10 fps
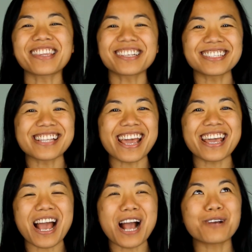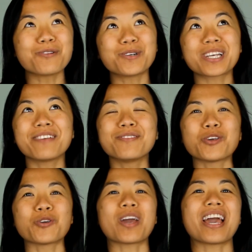today I will give
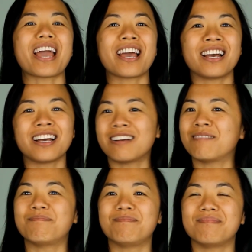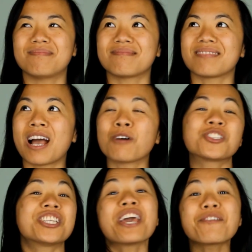you, I'll
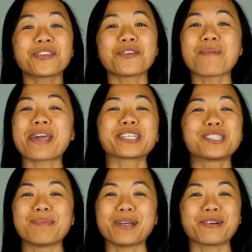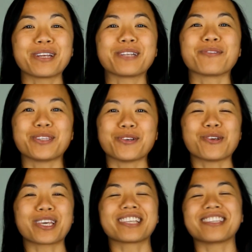share with you my experience with
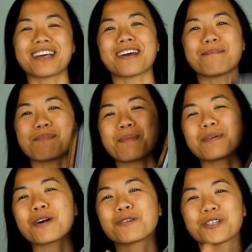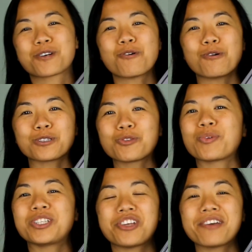doing the permaculture course
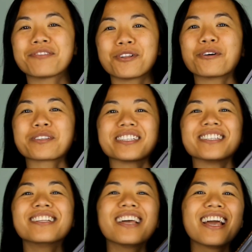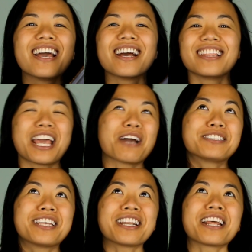with Geoff Lawton. Now, I
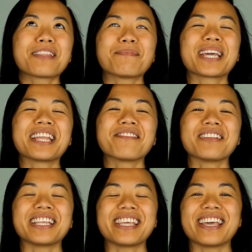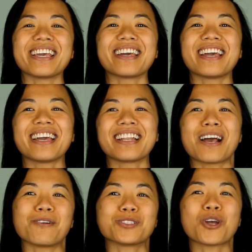said at the beginning of the year, and
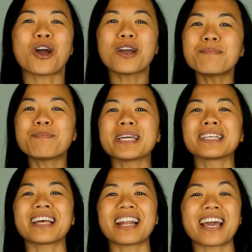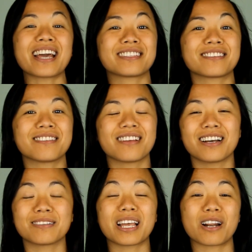I was hoping that
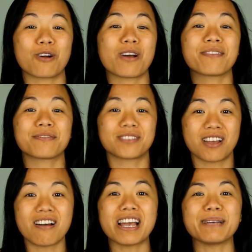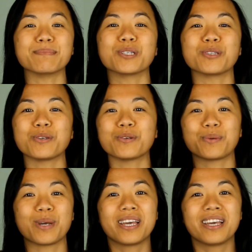that I'll have time to do